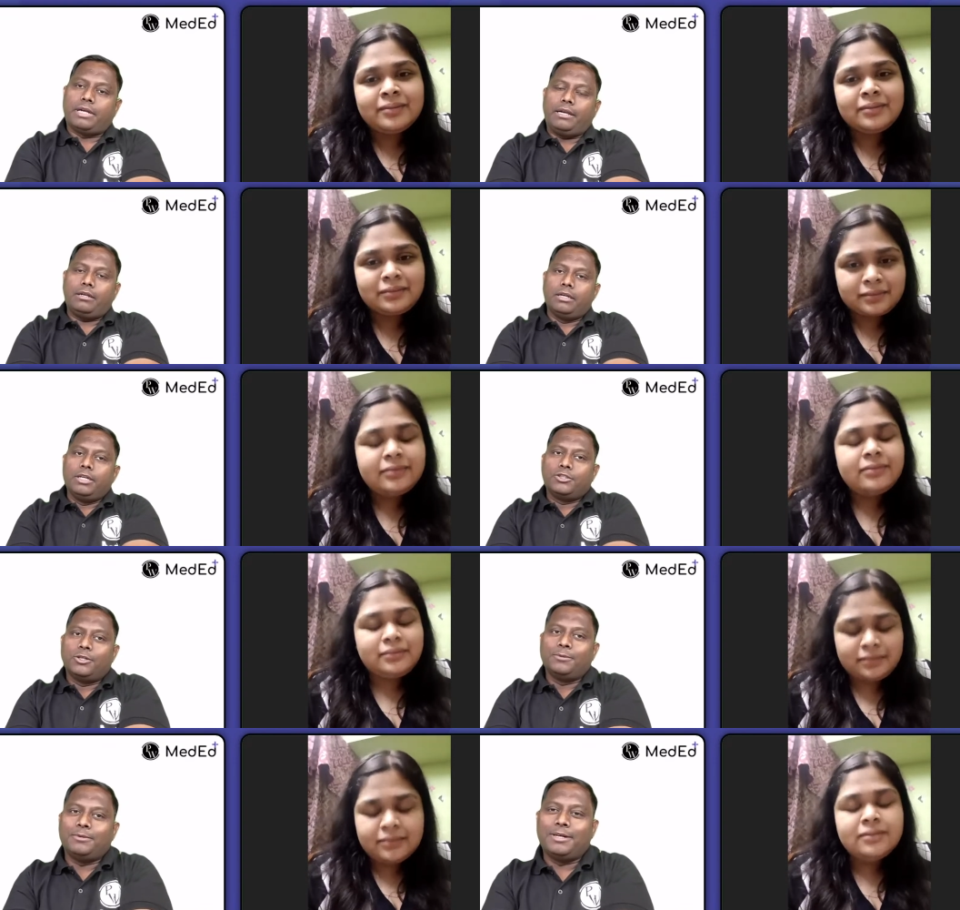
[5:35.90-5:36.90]
Speaker 1: right?
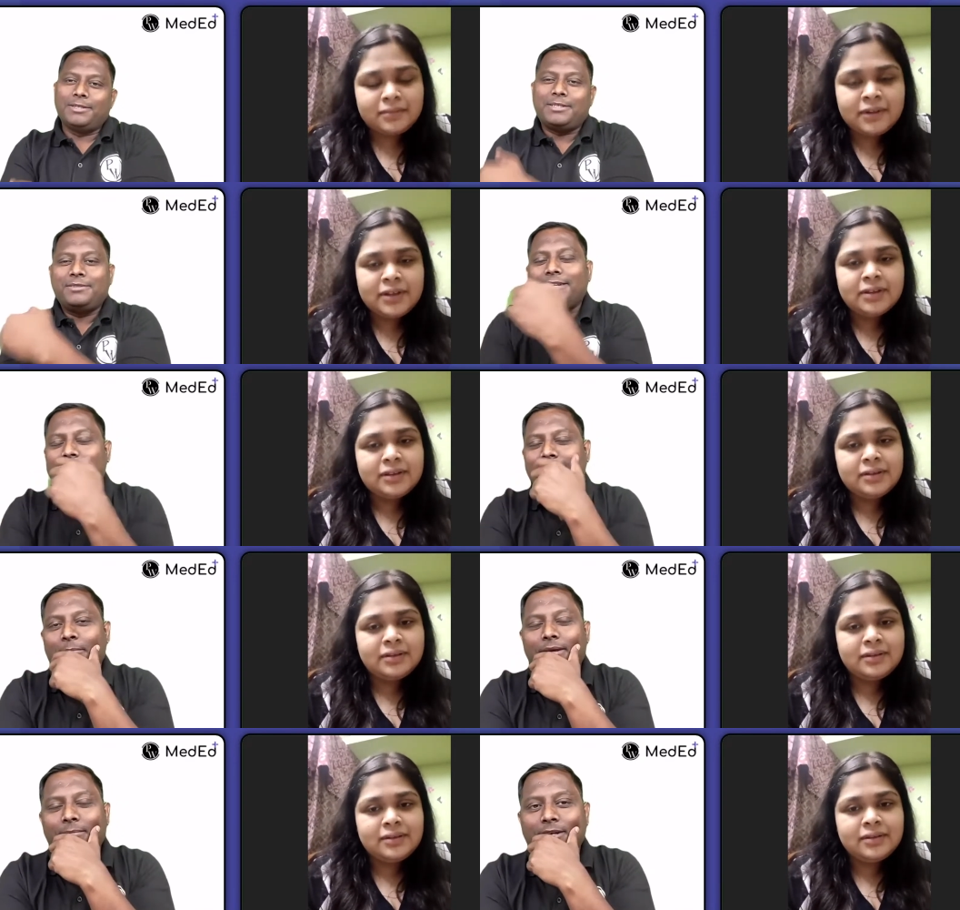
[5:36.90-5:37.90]
So uh, t- tell
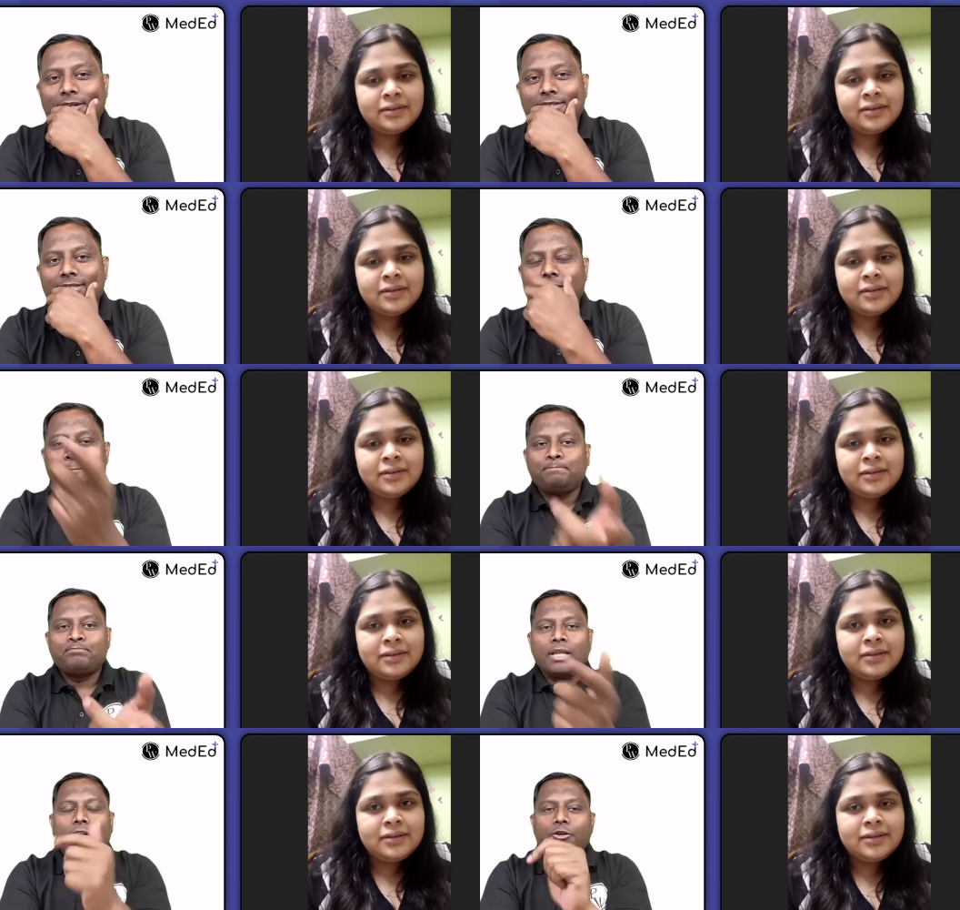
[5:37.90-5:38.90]
me, because um,
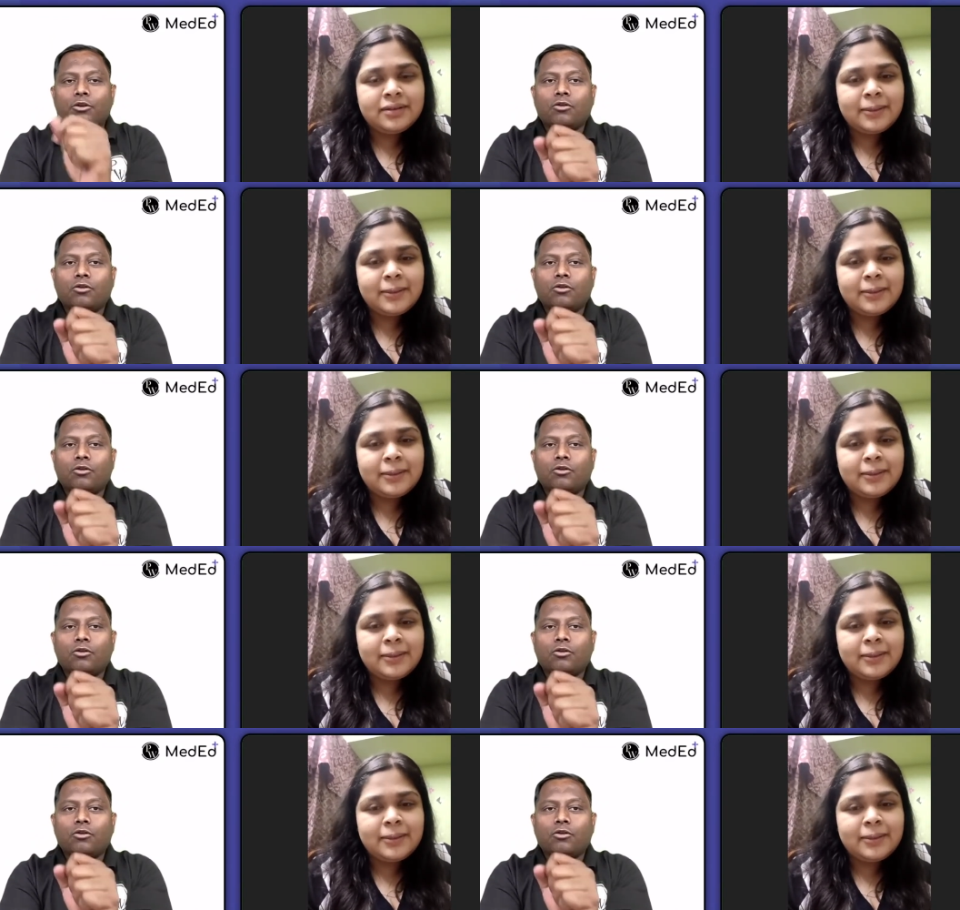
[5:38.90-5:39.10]
your